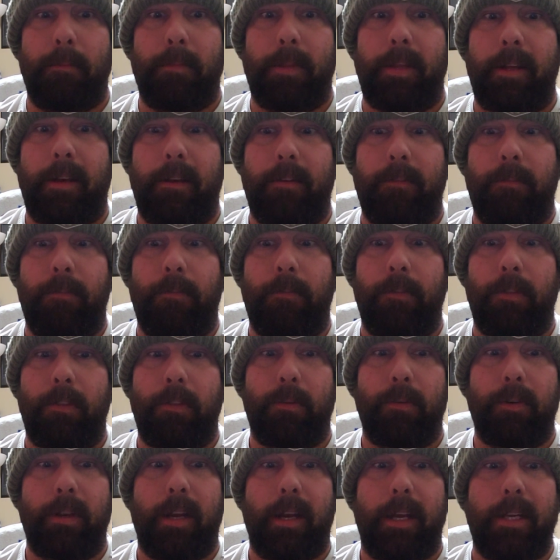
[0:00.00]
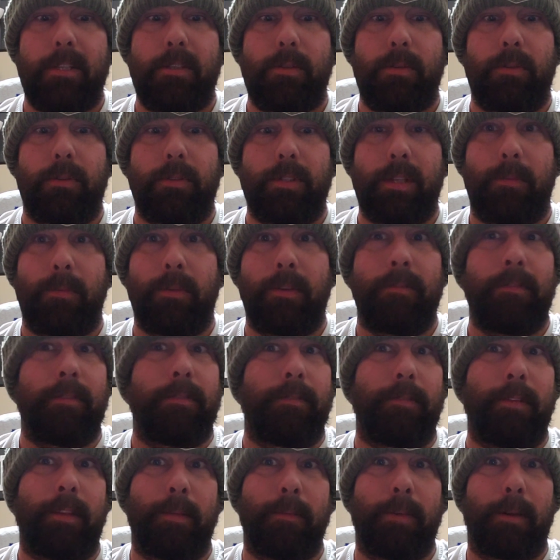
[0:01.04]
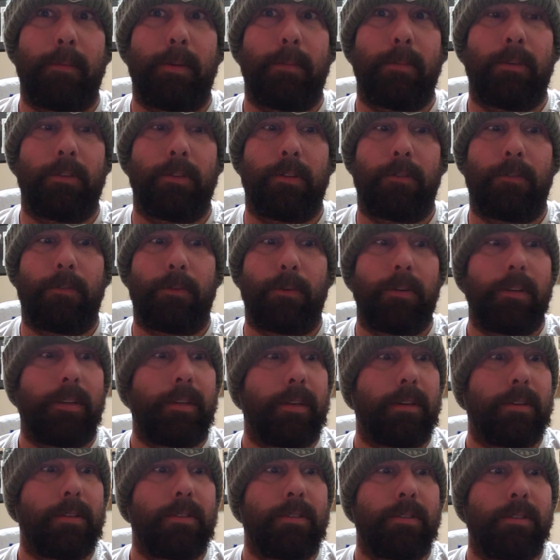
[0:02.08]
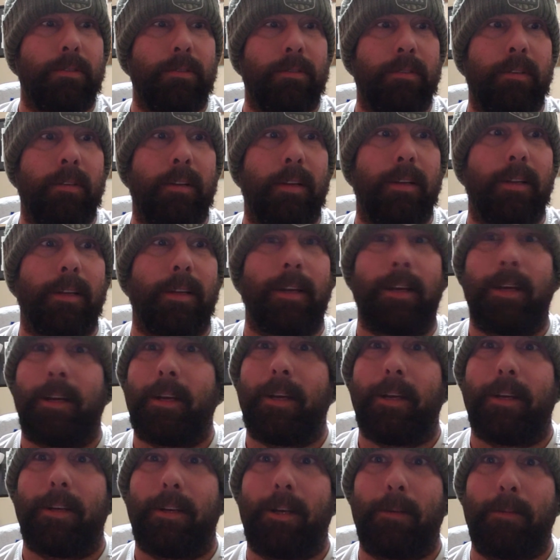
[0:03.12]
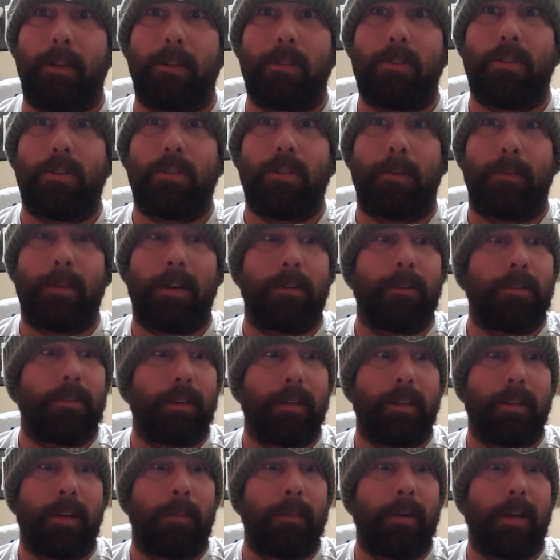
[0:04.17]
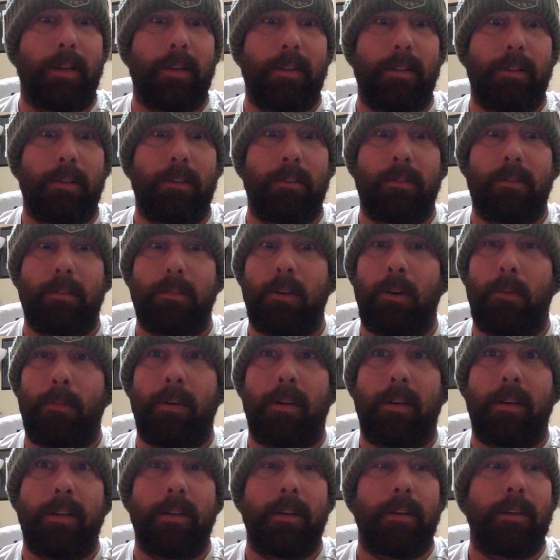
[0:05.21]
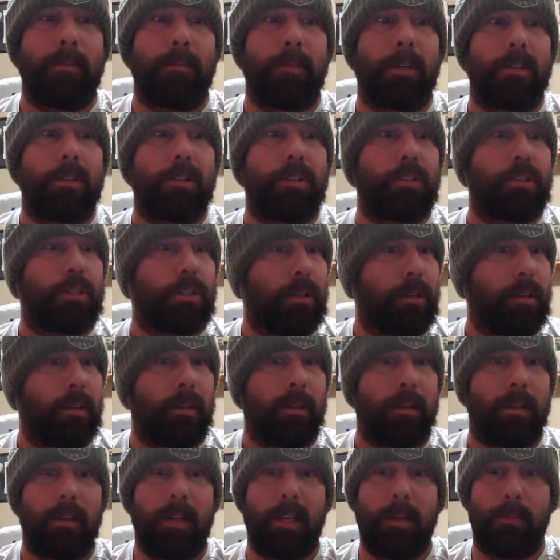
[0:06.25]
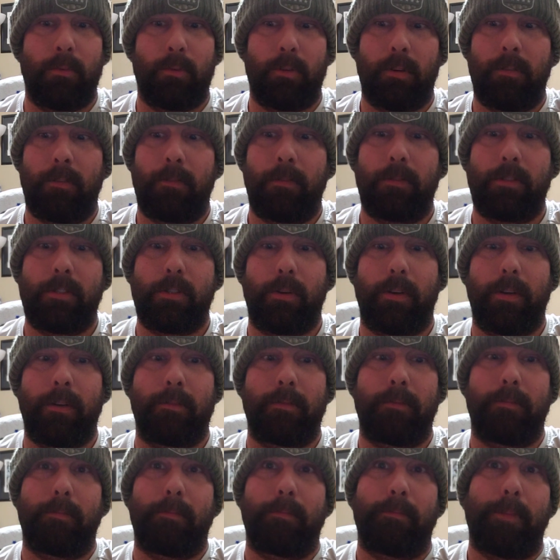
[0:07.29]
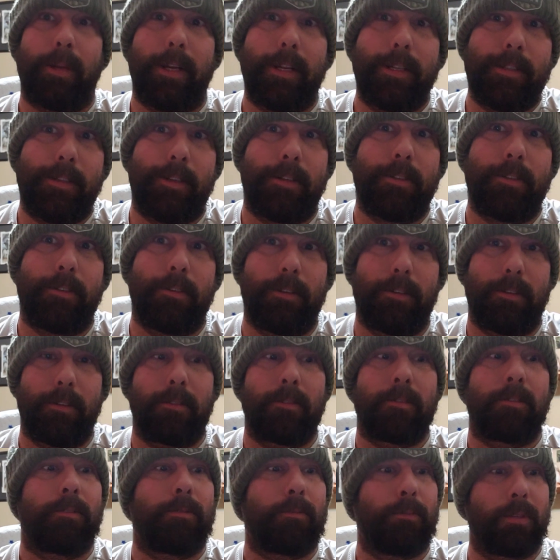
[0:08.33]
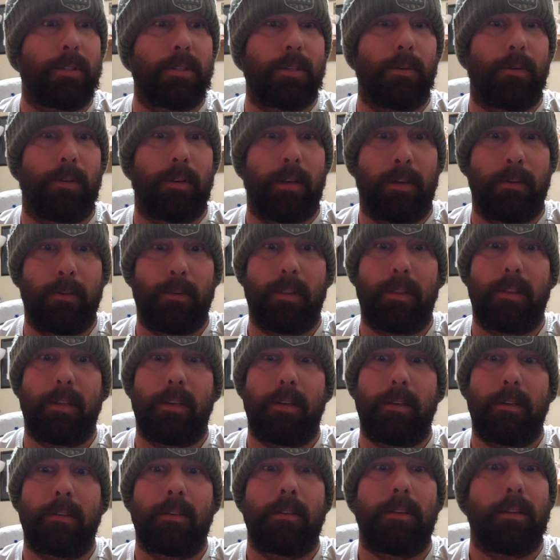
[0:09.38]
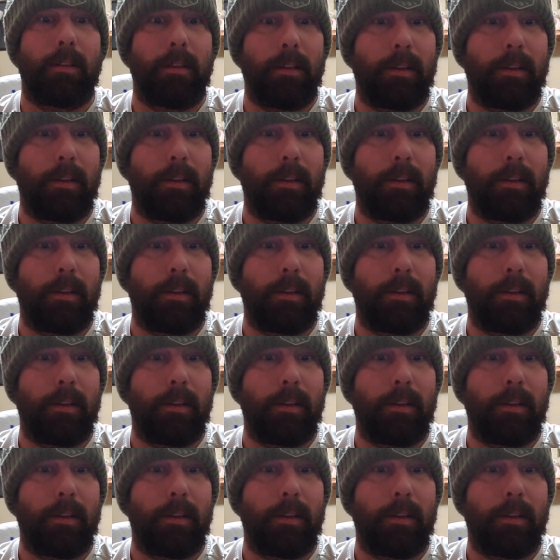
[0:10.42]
They have three high schools. I believe they might be building the fourth here soon. I'm not too sure. I'm not in the Omaha area much anymore, so I don't pay attention to what's going on with the